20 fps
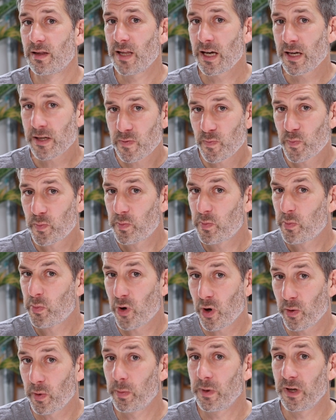that's
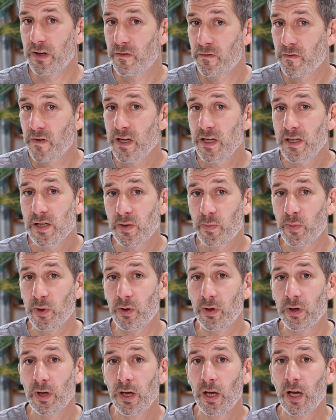probably
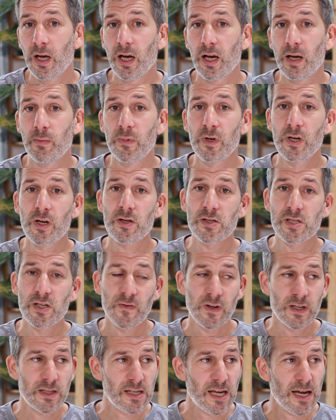feasible. Um, lots
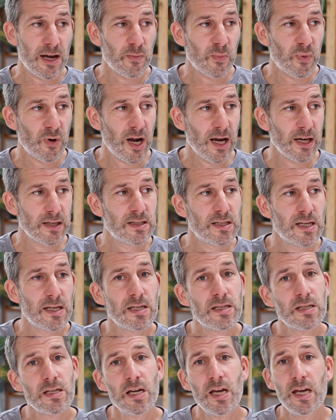of exam
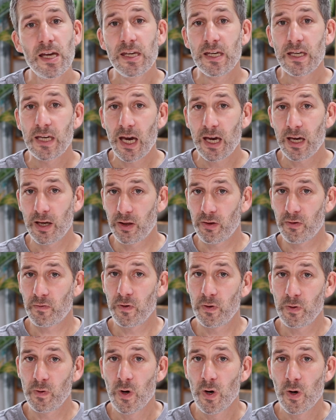practice, getting
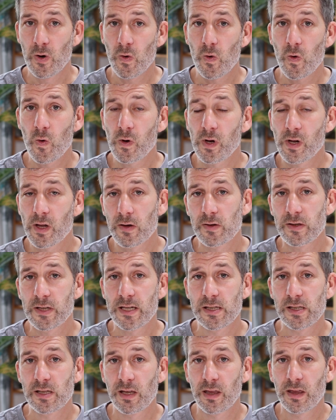through all of those
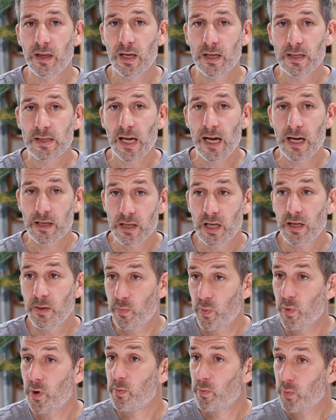lists of things, actually,
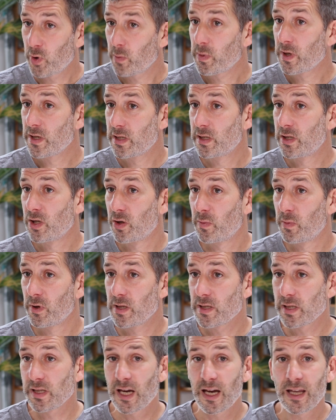probably is doable,
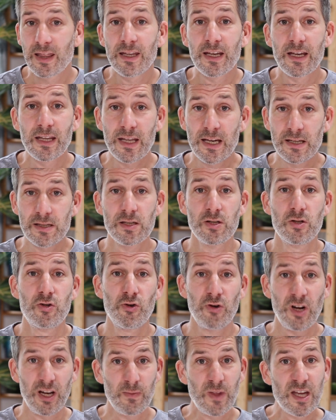isn't it? And and that's the
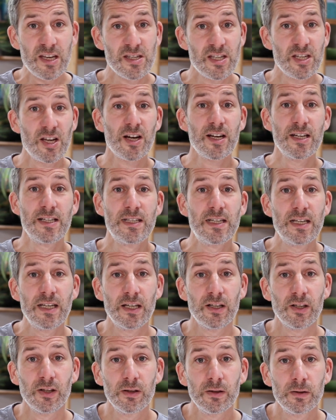dream. That's the
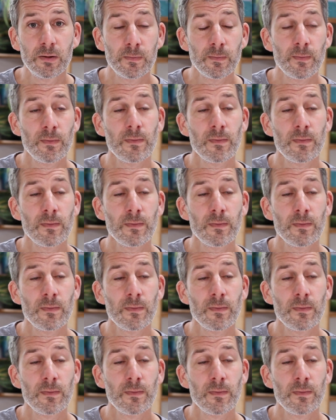ideal.